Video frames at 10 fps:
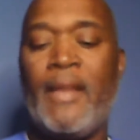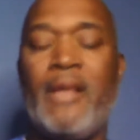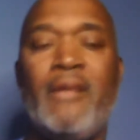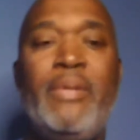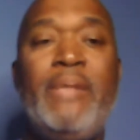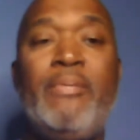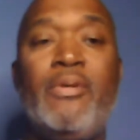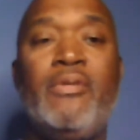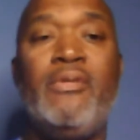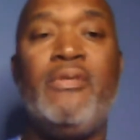
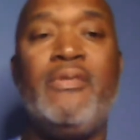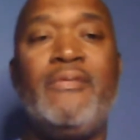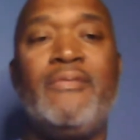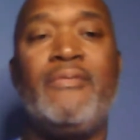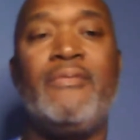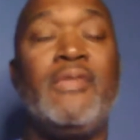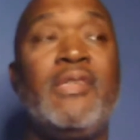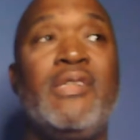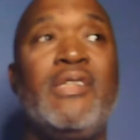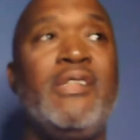People,
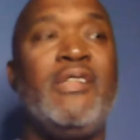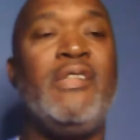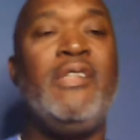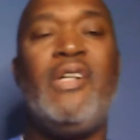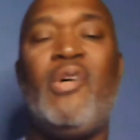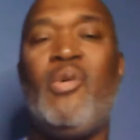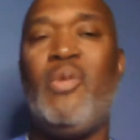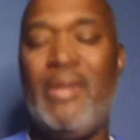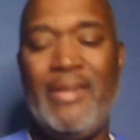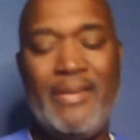you know,
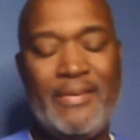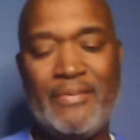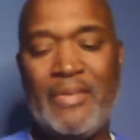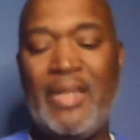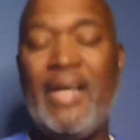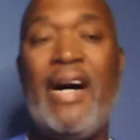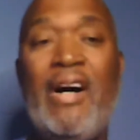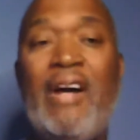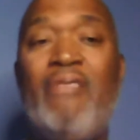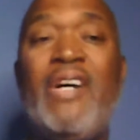
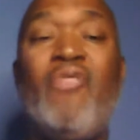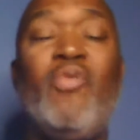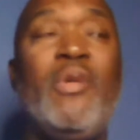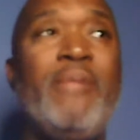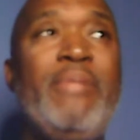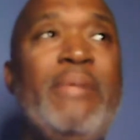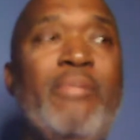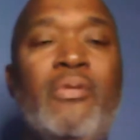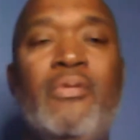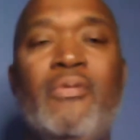I'm not one of the people